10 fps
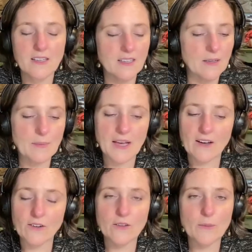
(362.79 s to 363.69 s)
keep the
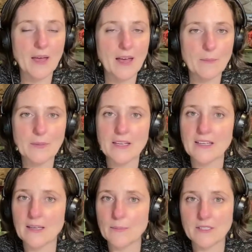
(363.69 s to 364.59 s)
algorithm happy
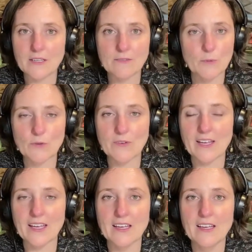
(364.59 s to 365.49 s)
keep stuff
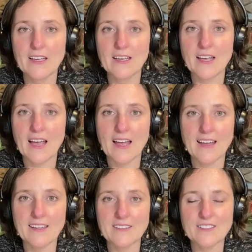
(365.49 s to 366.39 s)
moving
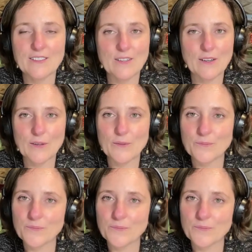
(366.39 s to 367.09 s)
and, you know,